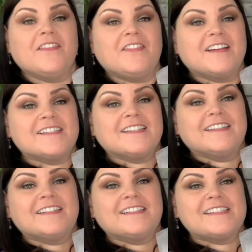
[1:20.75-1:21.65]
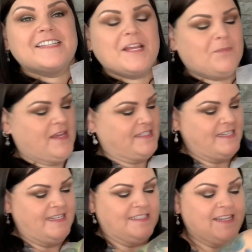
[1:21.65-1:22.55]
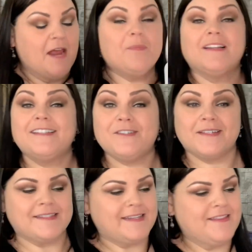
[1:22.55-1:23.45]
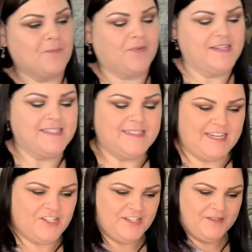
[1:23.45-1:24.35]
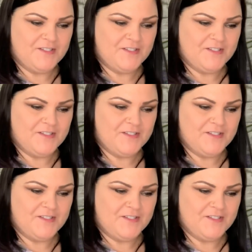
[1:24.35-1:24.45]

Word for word: there's a little sneak peek to inside, but at least you can see the presentation.